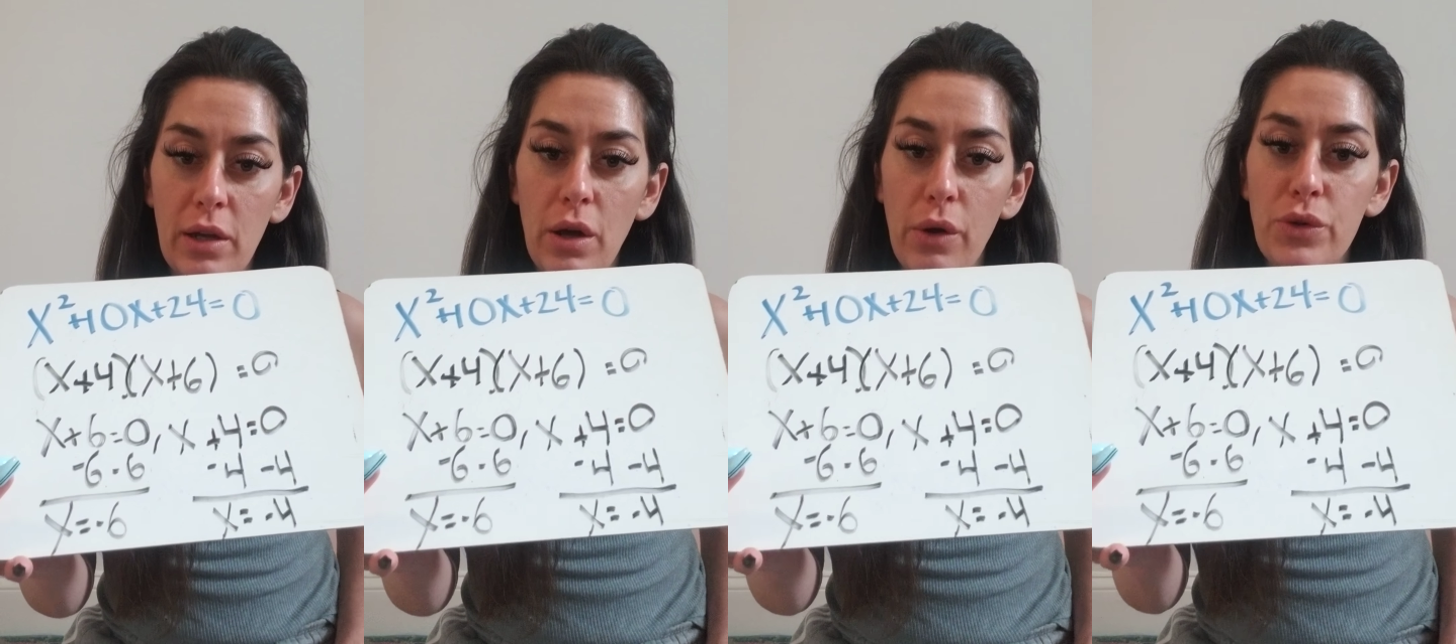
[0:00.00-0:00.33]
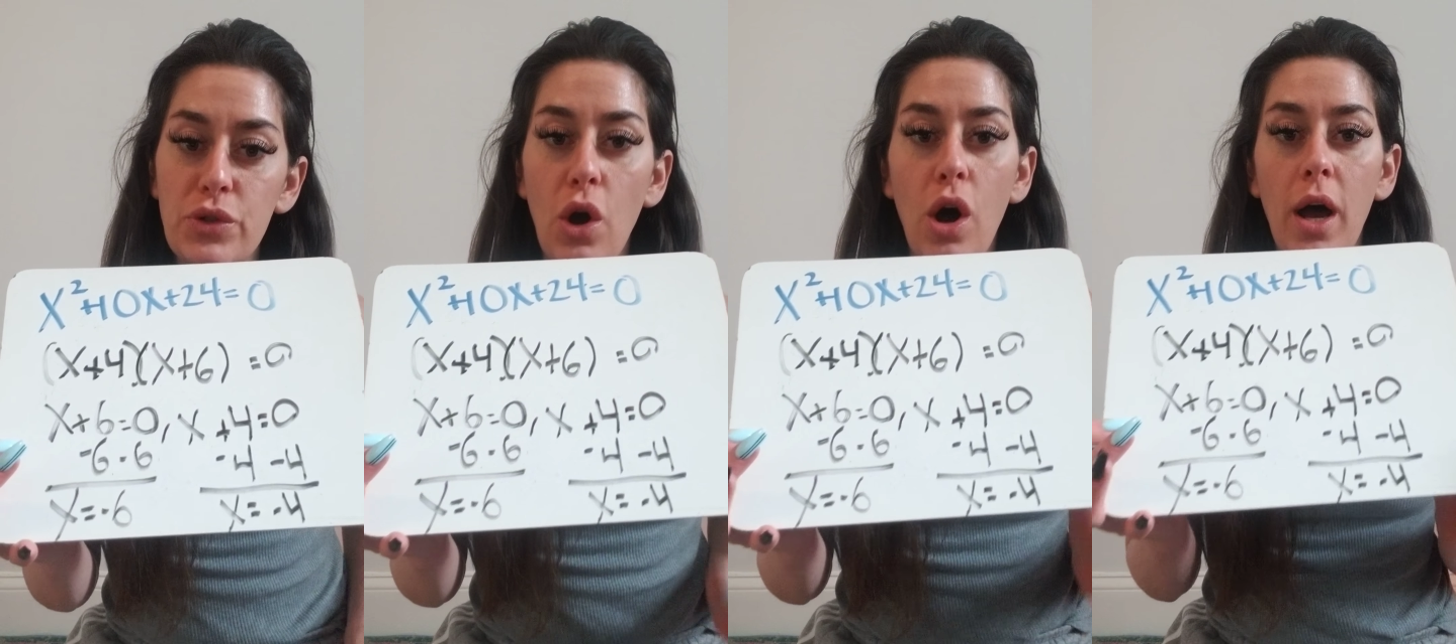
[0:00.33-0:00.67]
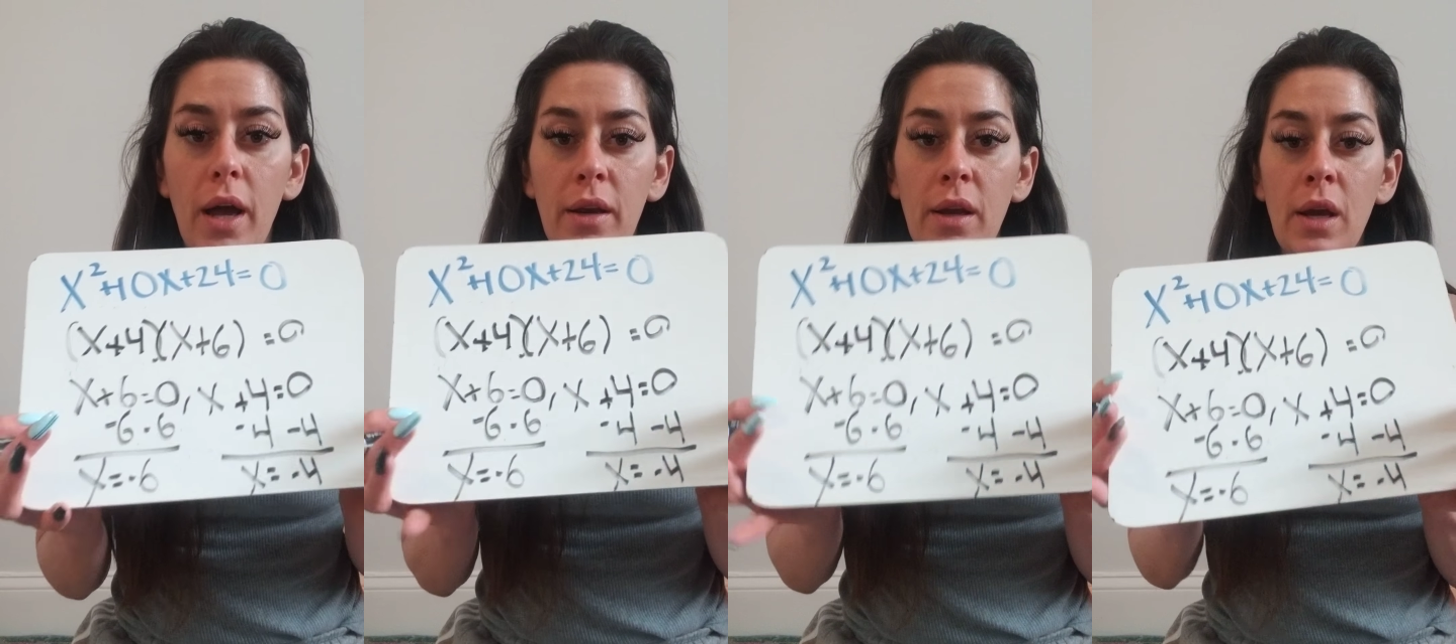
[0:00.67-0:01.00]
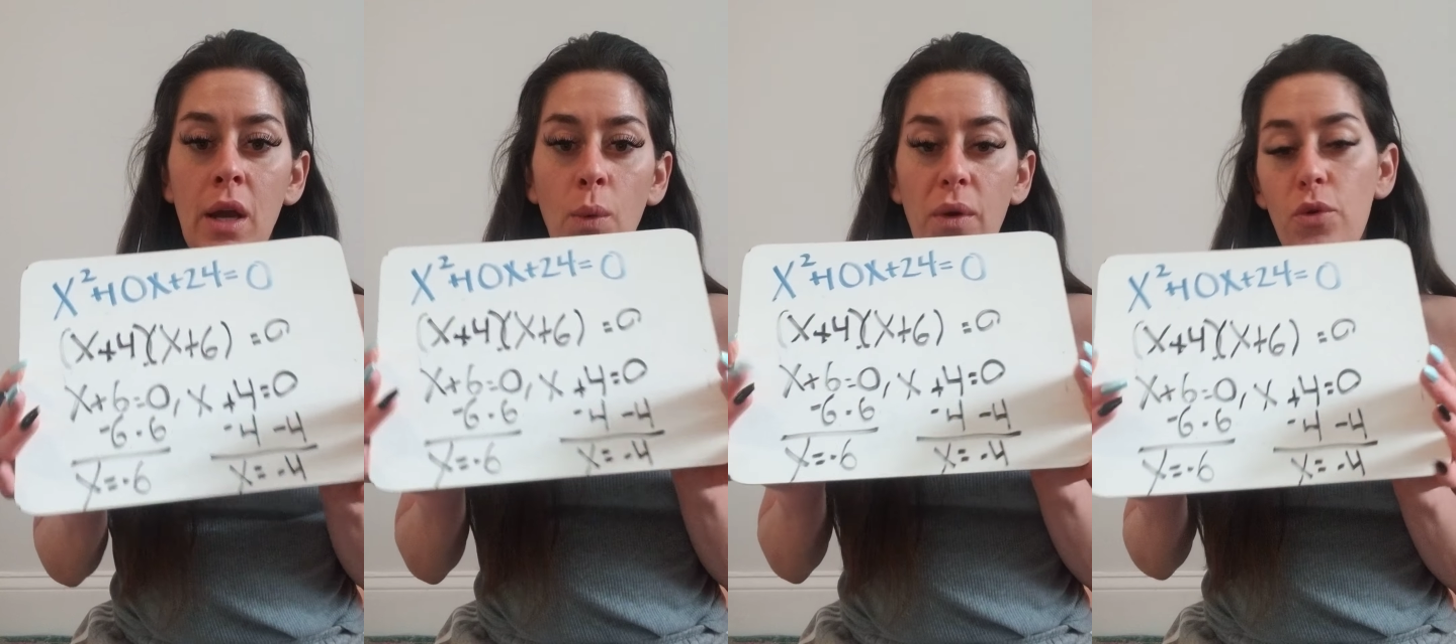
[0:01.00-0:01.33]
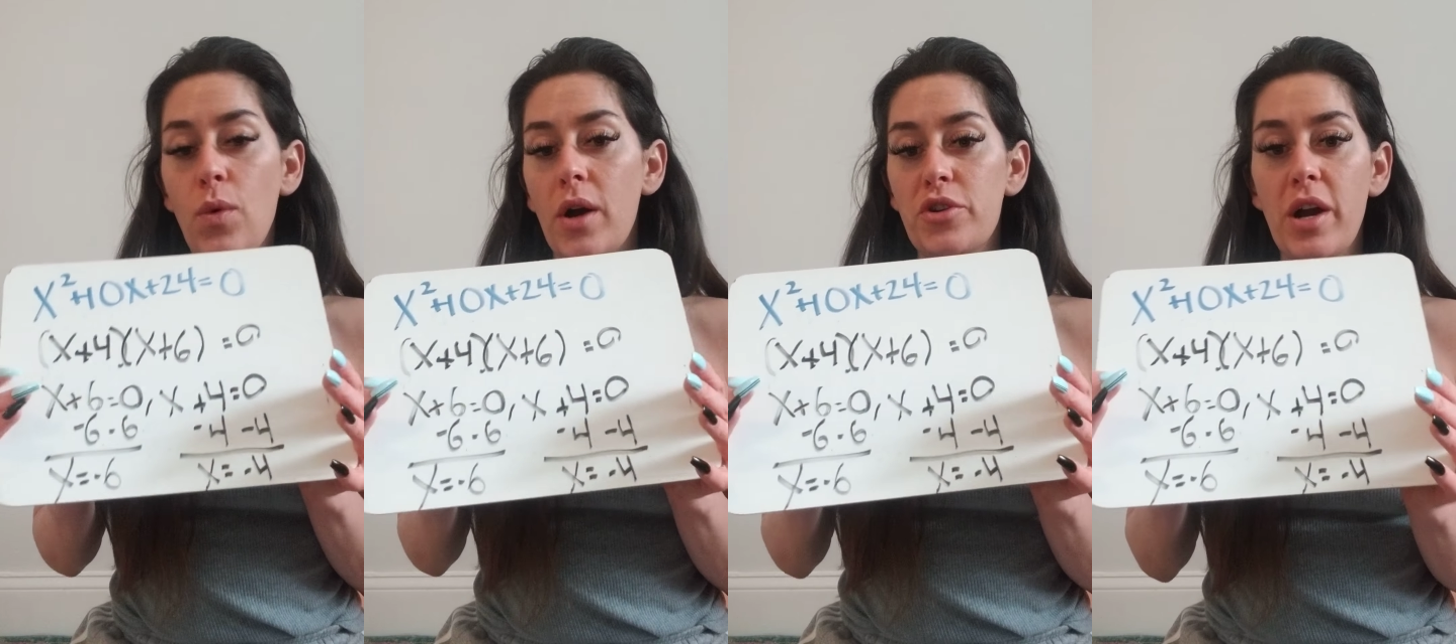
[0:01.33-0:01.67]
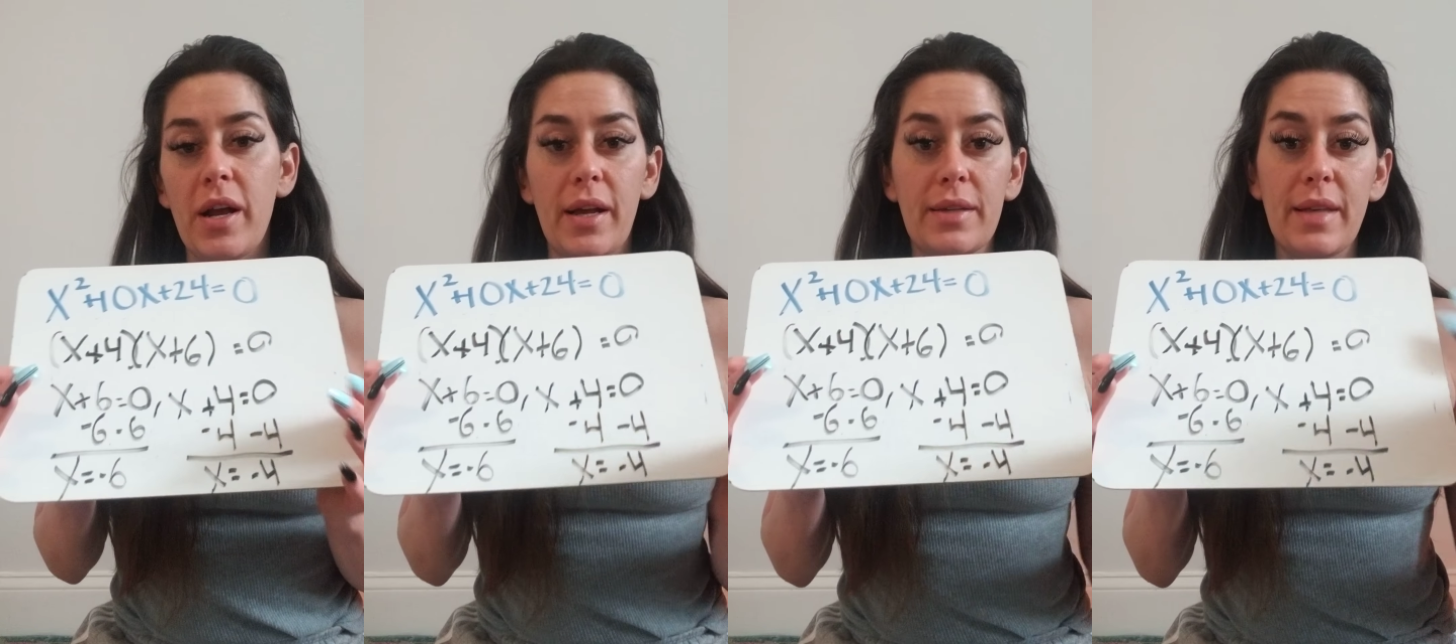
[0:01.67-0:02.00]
goes on with quadratics.